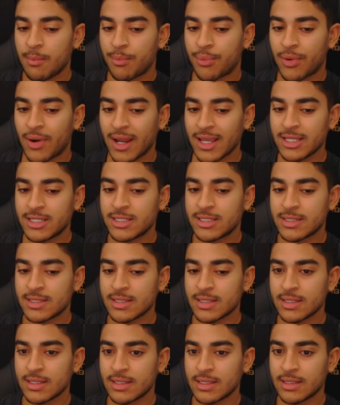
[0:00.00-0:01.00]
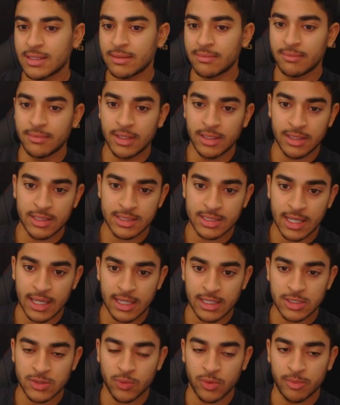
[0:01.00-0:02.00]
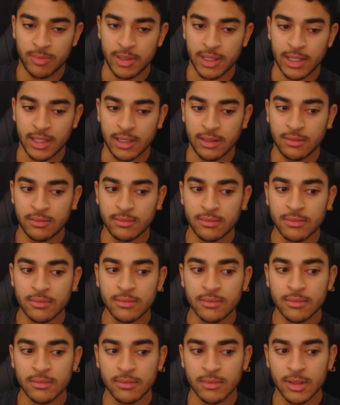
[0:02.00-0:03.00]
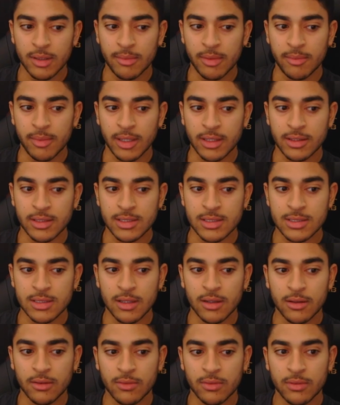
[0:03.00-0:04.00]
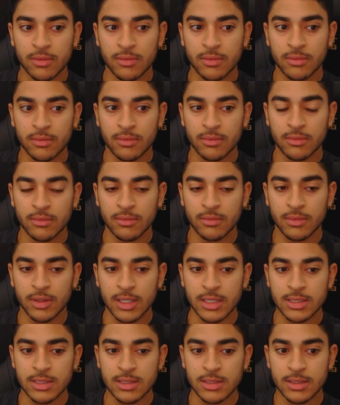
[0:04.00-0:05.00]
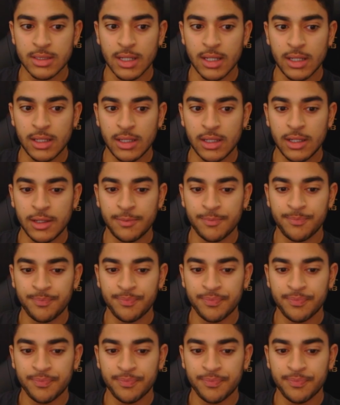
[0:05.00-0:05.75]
Price in this case would be, let me make this look nice and tidy.